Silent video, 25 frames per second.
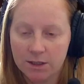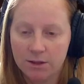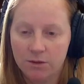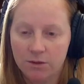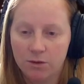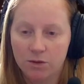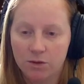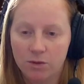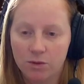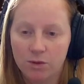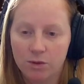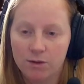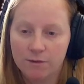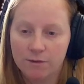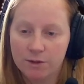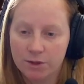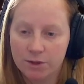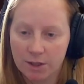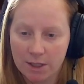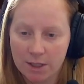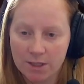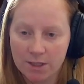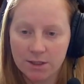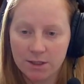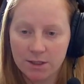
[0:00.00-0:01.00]
or whoever
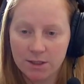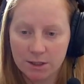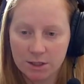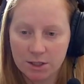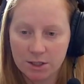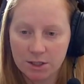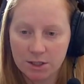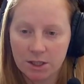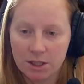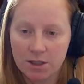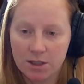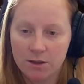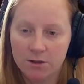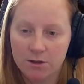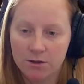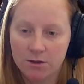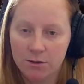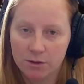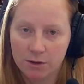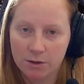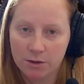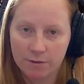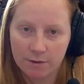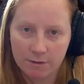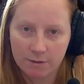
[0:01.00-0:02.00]
tries to initiate it, there will
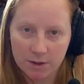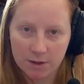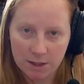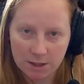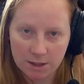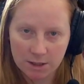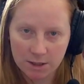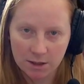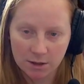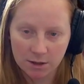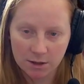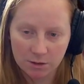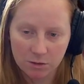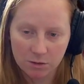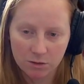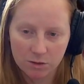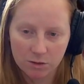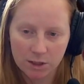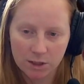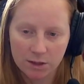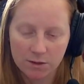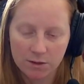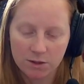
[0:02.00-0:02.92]
be a 15 second cooldown.